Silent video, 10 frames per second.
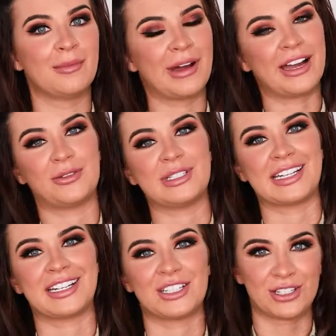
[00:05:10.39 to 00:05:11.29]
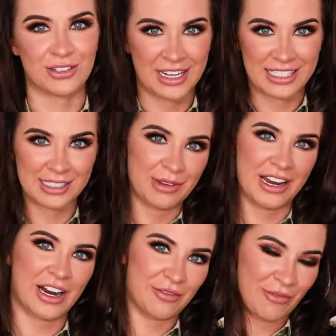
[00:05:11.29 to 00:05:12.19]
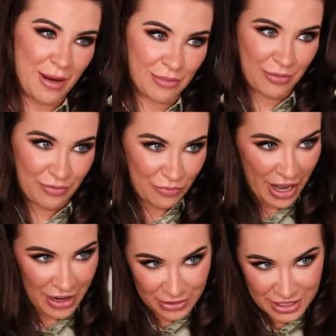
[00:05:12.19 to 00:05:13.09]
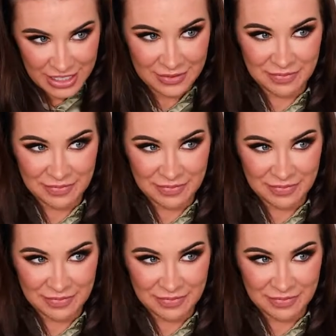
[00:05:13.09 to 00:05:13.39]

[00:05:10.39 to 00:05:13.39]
But I always like to get some hair and wrap them around.